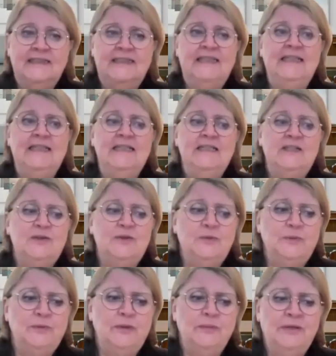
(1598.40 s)
thing
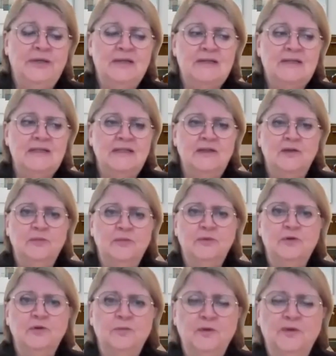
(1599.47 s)
to a person in a
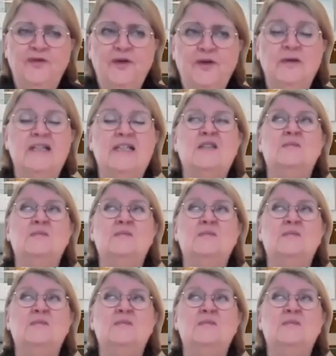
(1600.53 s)
board portfolio,